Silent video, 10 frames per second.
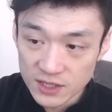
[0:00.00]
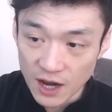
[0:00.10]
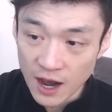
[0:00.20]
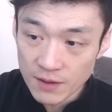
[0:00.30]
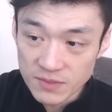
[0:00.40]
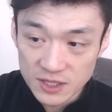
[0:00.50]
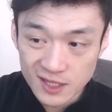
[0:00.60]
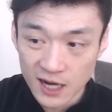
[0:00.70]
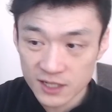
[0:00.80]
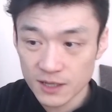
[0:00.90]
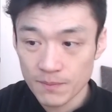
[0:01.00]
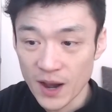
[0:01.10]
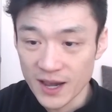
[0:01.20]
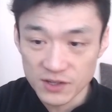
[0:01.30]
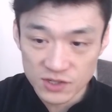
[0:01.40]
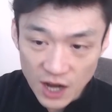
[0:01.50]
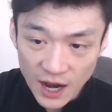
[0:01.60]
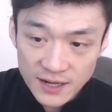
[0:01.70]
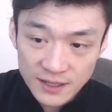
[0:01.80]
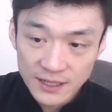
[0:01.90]
arm is tucked by his
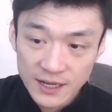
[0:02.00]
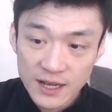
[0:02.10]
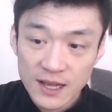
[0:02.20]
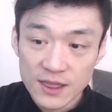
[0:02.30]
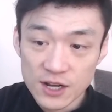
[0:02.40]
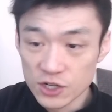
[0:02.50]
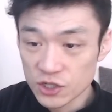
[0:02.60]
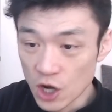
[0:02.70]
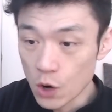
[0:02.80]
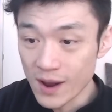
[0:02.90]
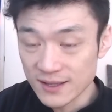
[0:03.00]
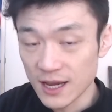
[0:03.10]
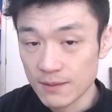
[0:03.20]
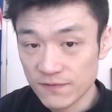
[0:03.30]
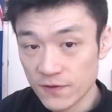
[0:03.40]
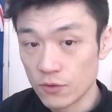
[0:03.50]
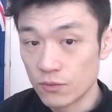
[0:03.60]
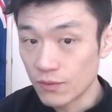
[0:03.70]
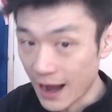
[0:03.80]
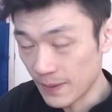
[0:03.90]
side. There's no attempt for
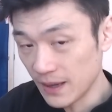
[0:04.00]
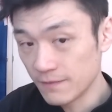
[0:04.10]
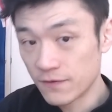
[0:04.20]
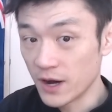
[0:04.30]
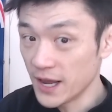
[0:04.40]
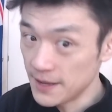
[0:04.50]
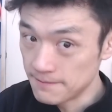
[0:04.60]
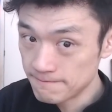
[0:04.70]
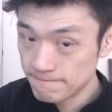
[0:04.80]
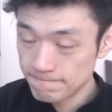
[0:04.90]
wrapping for him.